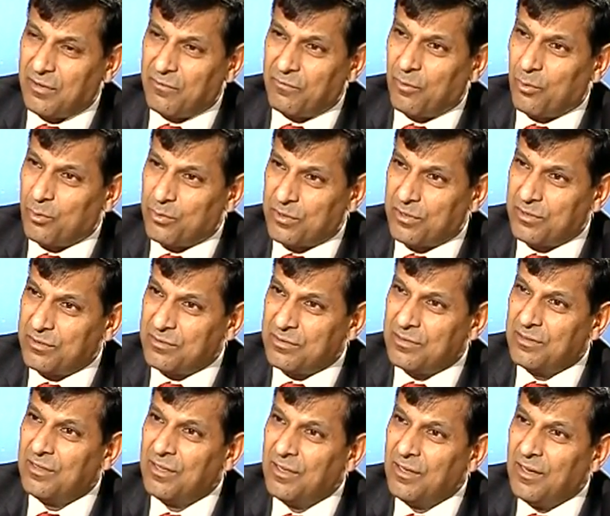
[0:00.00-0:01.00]
voters,
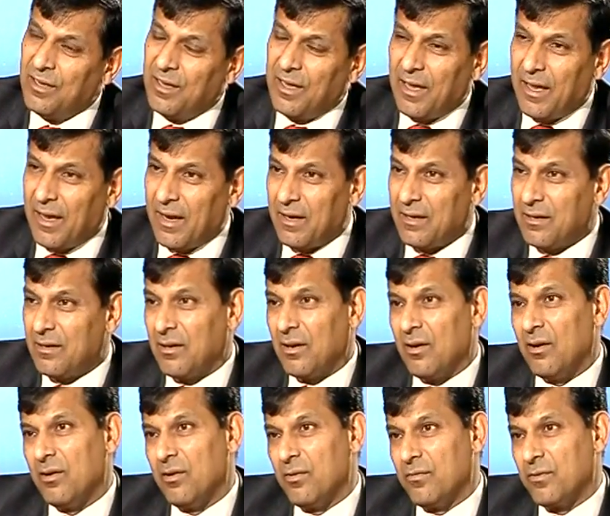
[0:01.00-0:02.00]
and
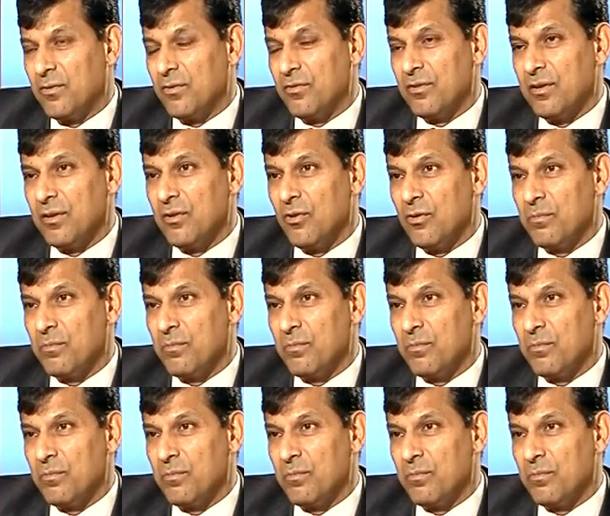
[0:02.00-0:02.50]
of course the